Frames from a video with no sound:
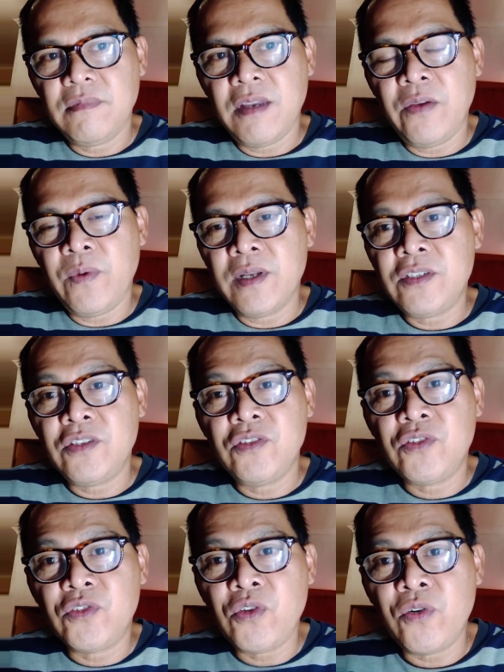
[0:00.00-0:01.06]
I was
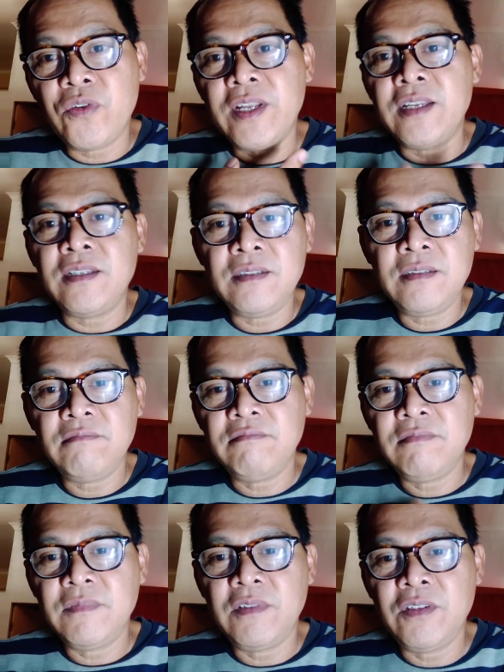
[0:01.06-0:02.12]
storing,
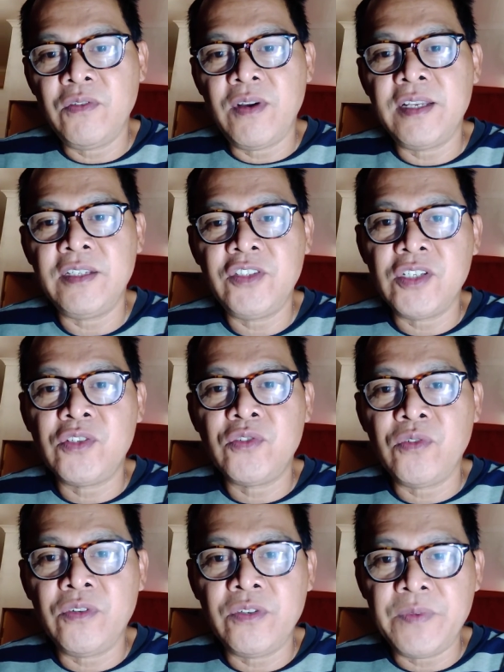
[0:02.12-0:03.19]
I just
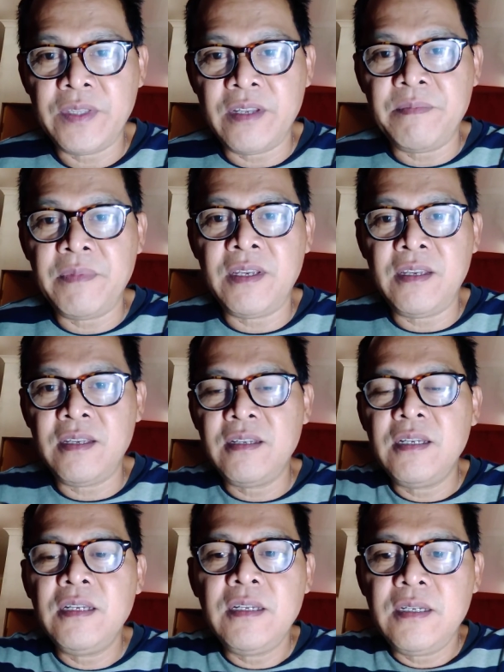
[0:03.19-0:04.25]
stored within me
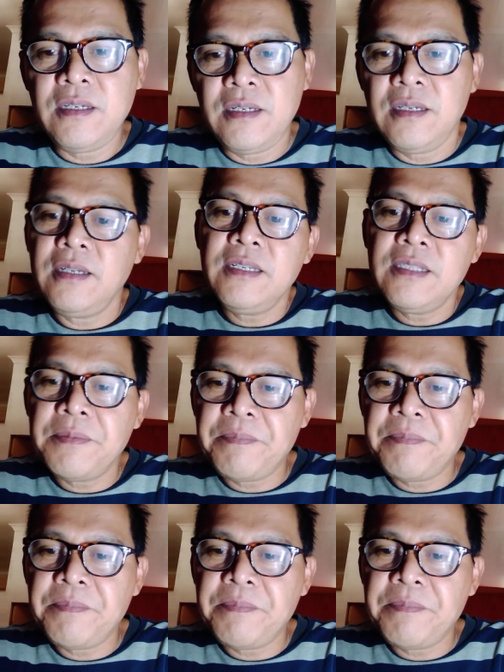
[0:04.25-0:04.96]
the